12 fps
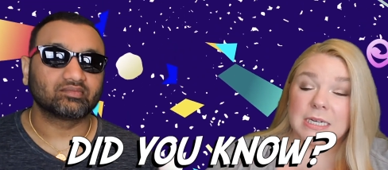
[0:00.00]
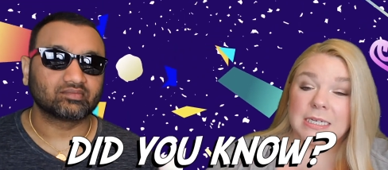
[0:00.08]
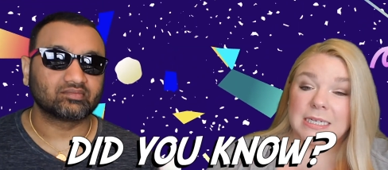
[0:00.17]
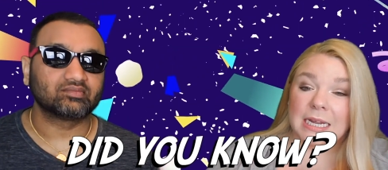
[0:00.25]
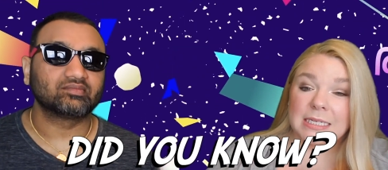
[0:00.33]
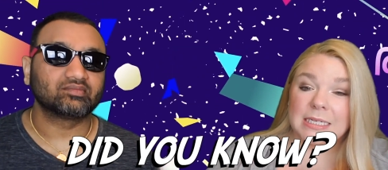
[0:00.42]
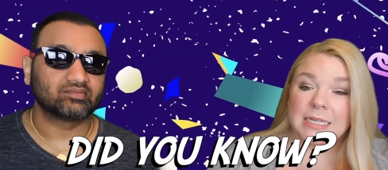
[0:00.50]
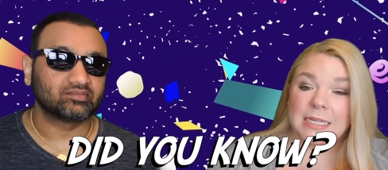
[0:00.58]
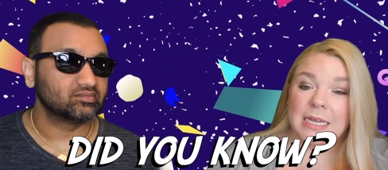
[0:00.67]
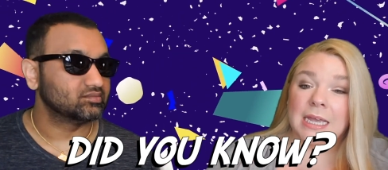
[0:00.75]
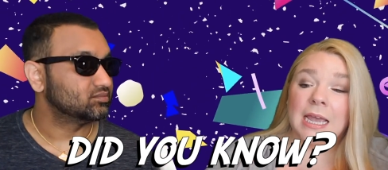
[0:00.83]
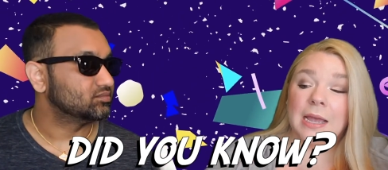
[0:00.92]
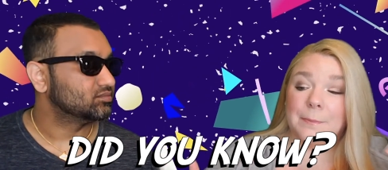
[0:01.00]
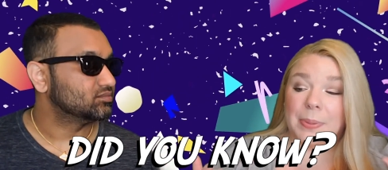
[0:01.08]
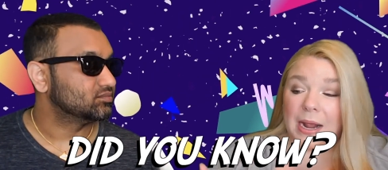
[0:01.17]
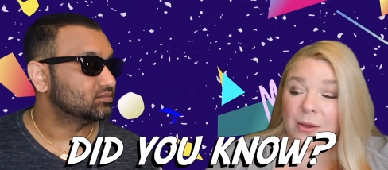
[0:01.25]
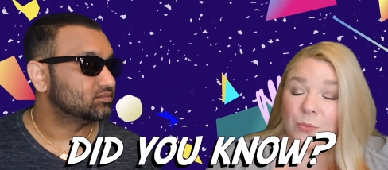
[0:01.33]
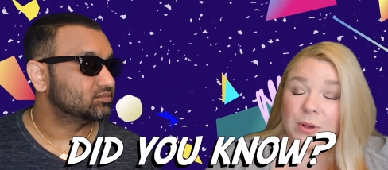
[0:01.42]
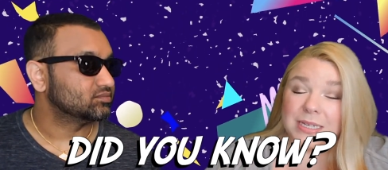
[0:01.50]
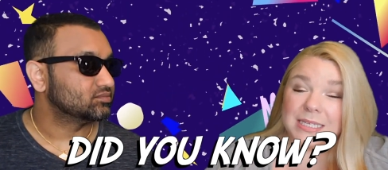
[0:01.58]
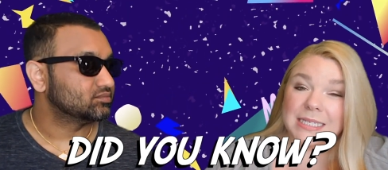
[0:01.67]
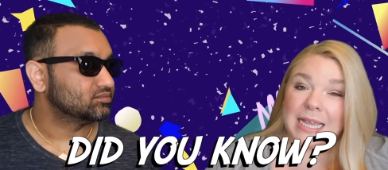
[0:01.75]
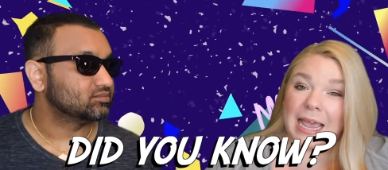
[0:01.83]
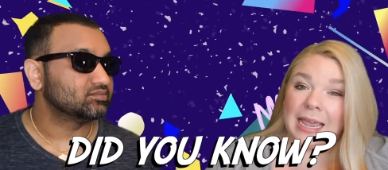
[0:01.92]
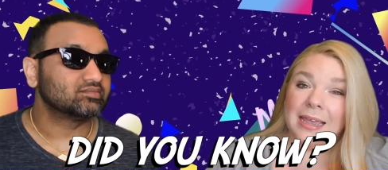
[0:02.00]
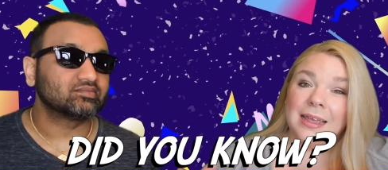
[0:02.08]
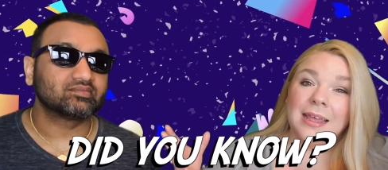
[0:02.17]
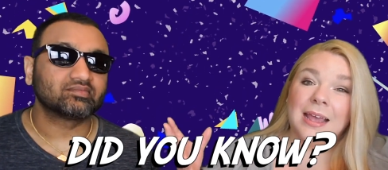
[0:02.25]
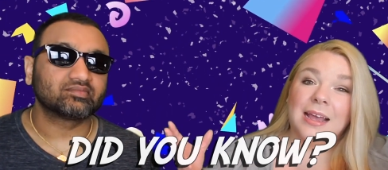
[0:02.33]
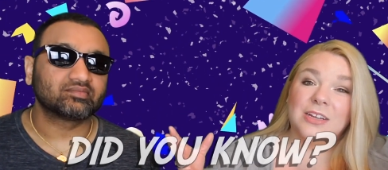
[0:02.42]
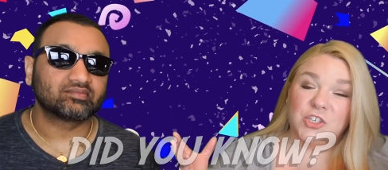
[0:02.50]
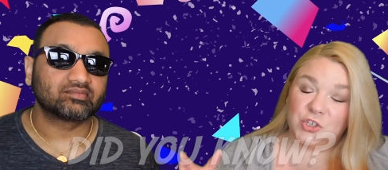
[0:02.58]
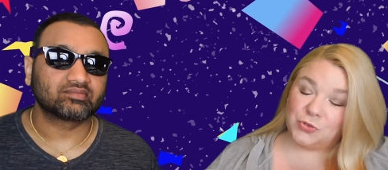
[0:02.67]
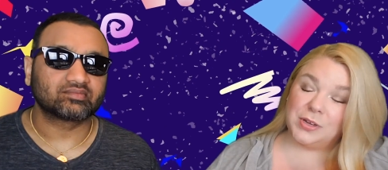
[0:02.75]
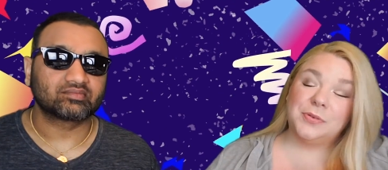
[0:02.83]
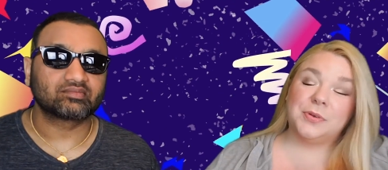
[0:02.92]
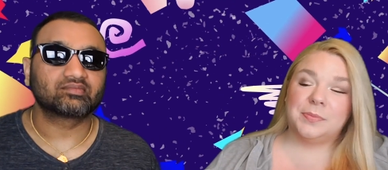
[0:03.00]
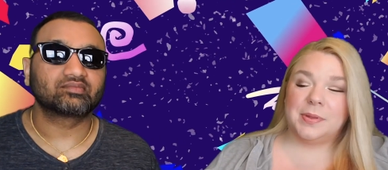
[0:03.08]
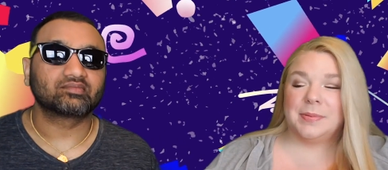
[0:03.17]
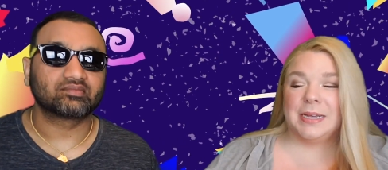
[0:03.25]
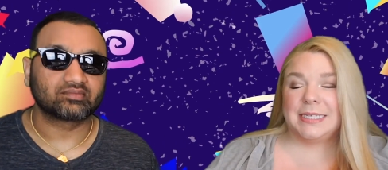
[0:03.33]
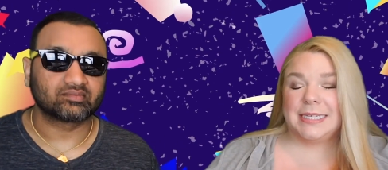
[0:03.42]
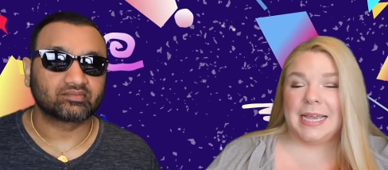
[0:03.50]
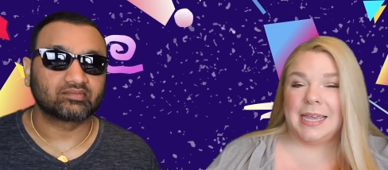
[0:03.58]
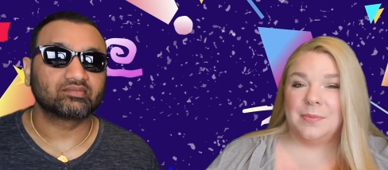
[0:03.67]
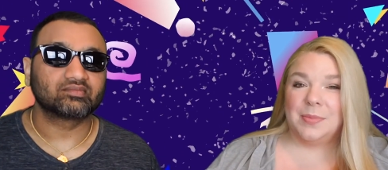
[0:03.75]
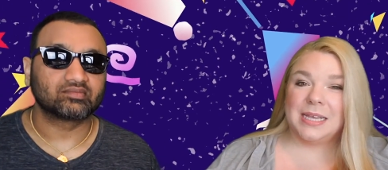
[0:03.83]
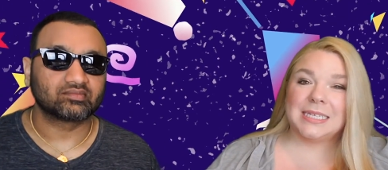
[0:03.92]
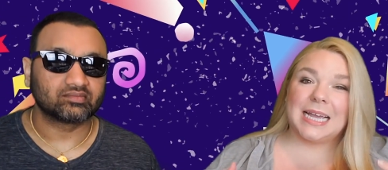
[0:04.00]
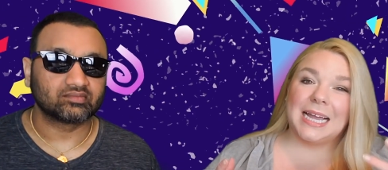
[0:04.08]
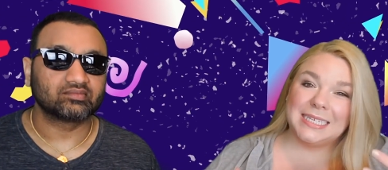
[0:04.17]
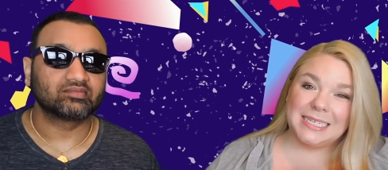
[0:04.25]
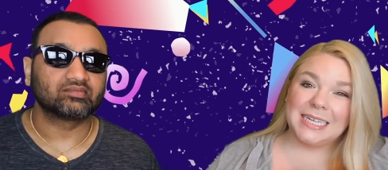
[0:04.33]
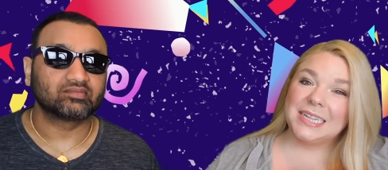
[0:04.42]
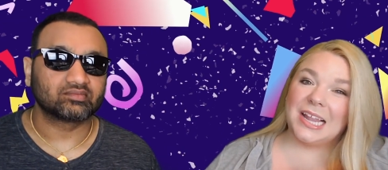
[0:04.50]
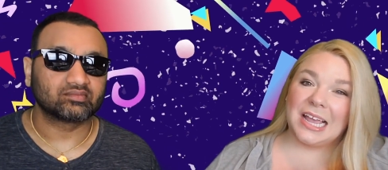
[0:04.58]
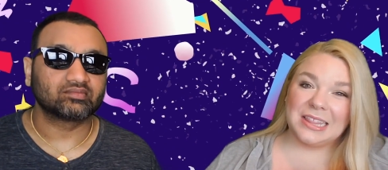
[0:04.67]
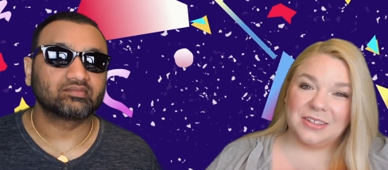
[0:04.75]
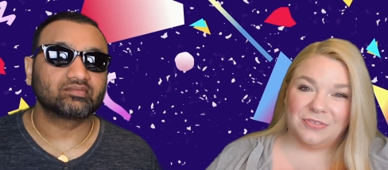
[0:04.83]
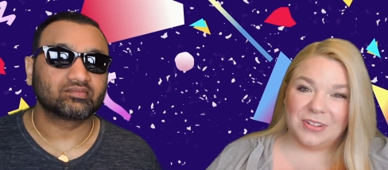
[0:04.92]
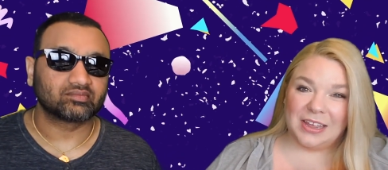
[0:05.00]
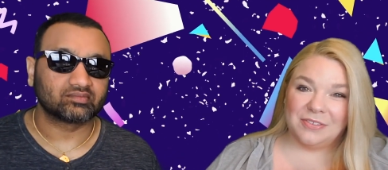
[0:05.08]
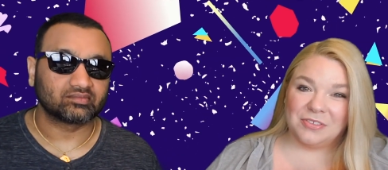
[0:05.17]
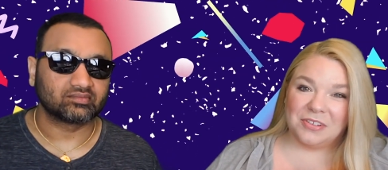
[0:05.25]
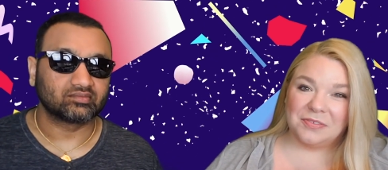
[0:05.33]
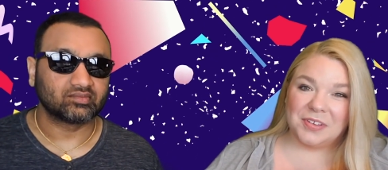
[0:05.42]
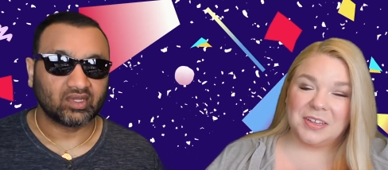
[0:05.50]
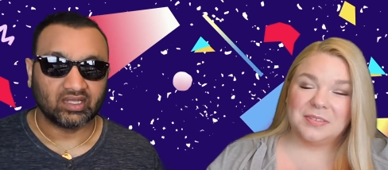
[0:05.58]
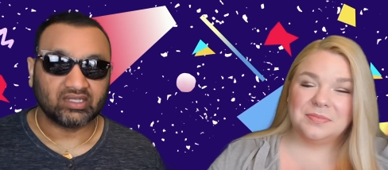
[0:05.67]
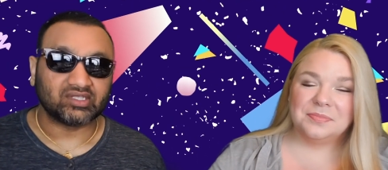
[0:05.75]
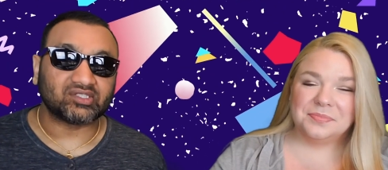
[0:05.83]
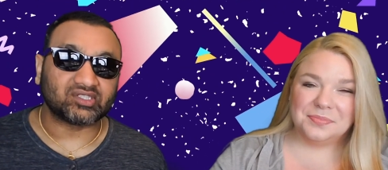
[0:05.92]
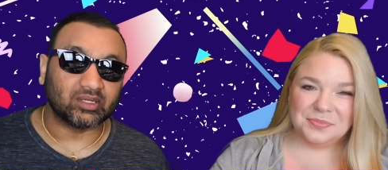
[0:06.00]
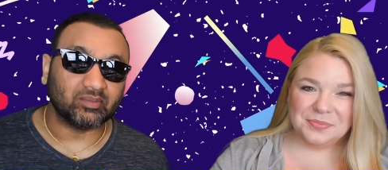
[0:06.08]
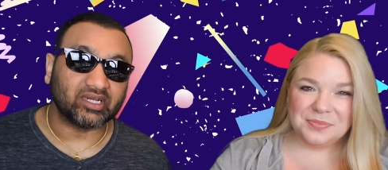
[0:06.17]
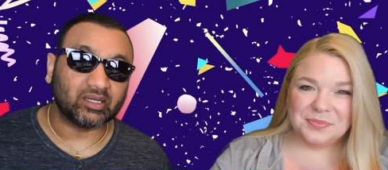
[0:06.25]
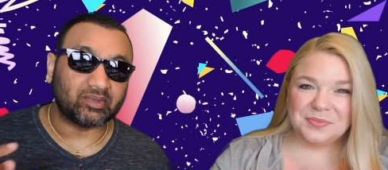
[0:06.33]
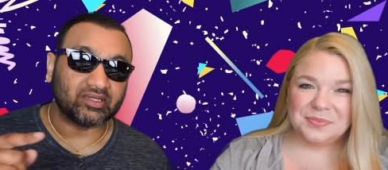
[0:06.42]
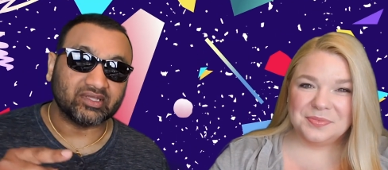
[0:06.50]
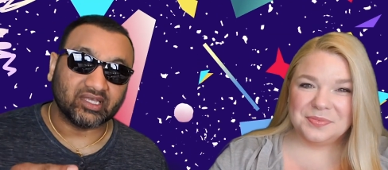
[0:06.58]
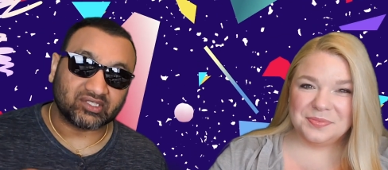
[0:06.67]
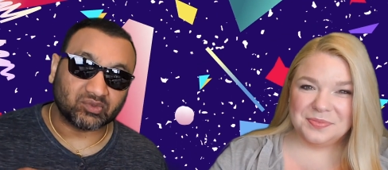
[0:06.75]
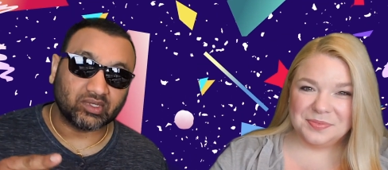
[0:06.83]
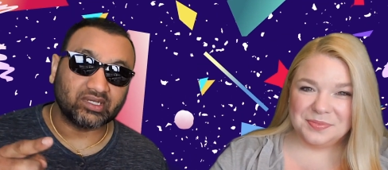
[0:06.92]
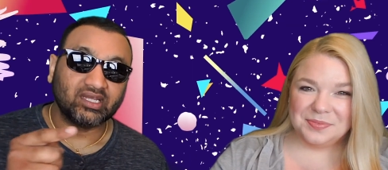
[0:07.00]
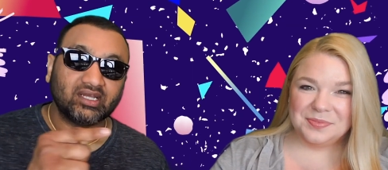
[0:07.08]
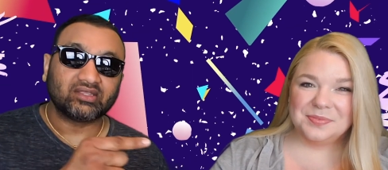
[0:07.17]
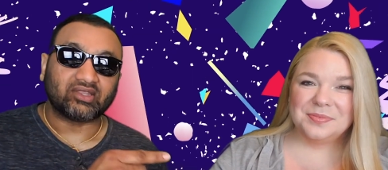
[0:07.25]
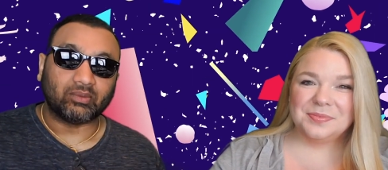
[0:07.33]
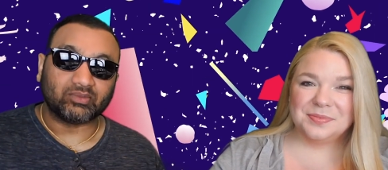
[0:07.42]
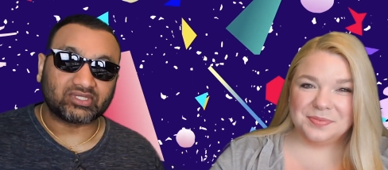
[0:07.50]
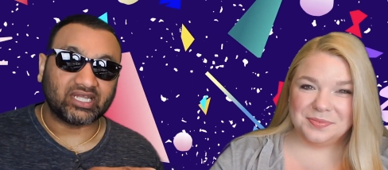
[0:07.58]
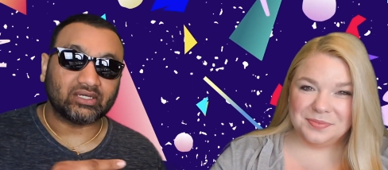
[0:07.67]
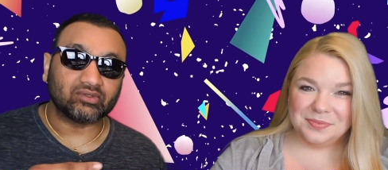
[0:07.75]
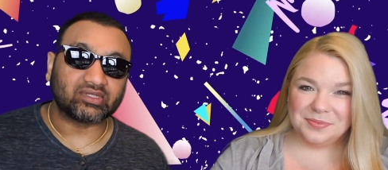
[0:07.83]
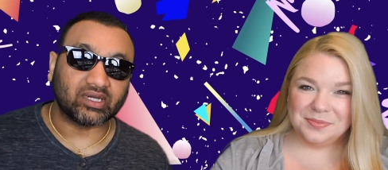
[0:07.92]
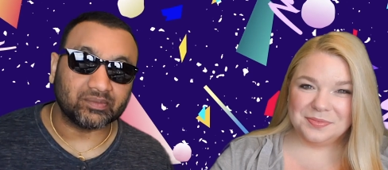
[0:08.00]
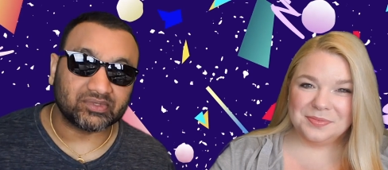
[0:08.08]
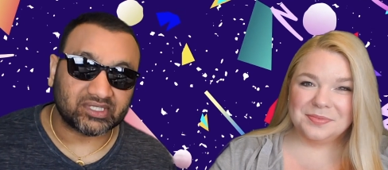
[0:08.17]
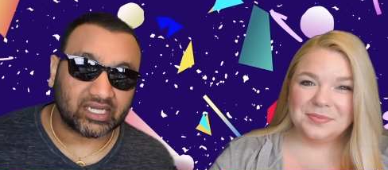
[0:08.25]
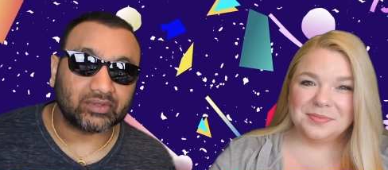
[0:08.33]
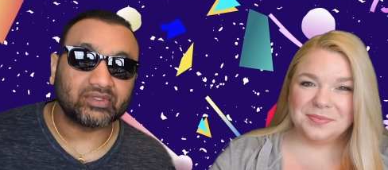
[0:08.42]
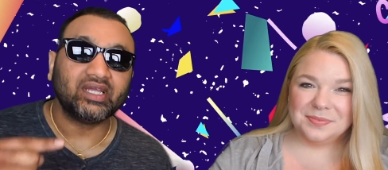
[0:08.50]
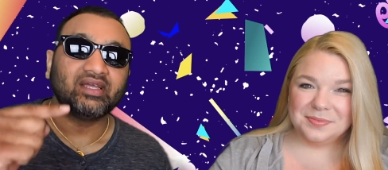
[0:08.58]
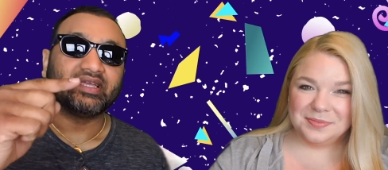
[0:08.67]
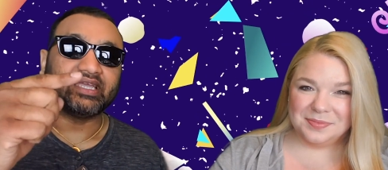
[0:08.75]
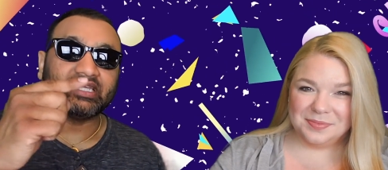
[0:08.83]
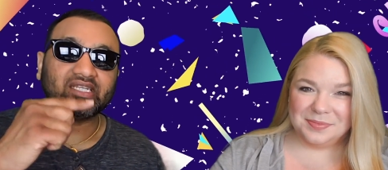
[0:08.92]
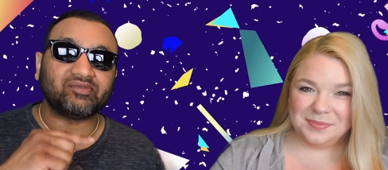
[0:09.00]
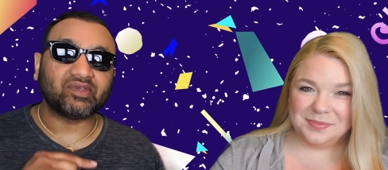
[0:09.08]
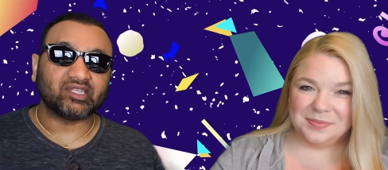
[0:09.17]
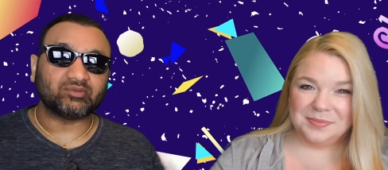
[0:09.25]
Speaker 1: identically. But I will say, Treet would be my second because I did like the flavor of it.
Speaker 2: To sum it up on this one, thumbs down, thumbs down. And if you guys